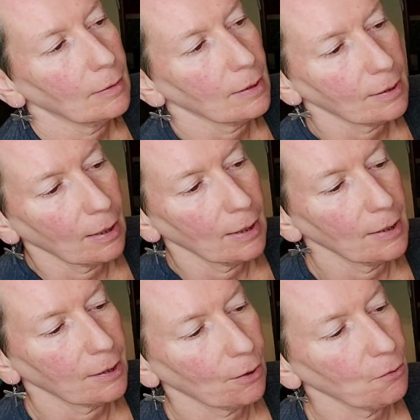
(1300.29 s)
the
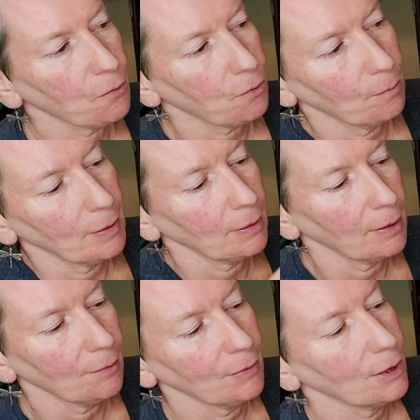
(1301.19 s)
size goes from
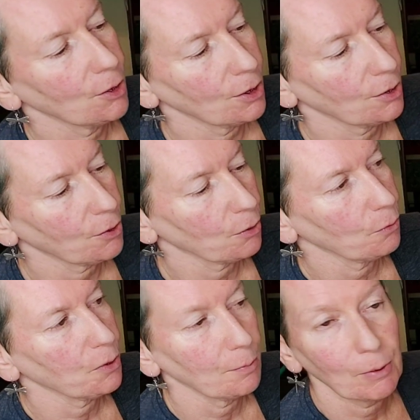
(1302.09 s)
11 inches
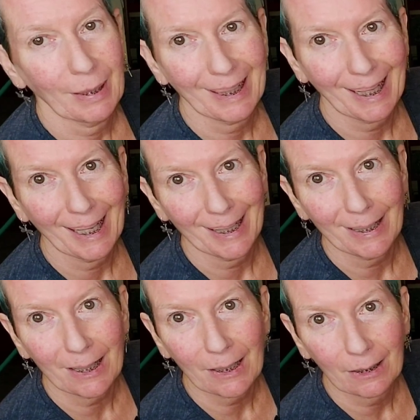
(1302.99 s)
tall to more like
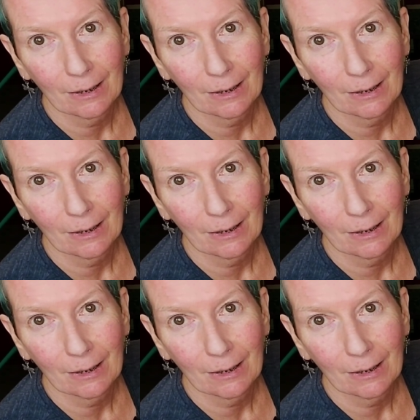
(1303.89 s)
8.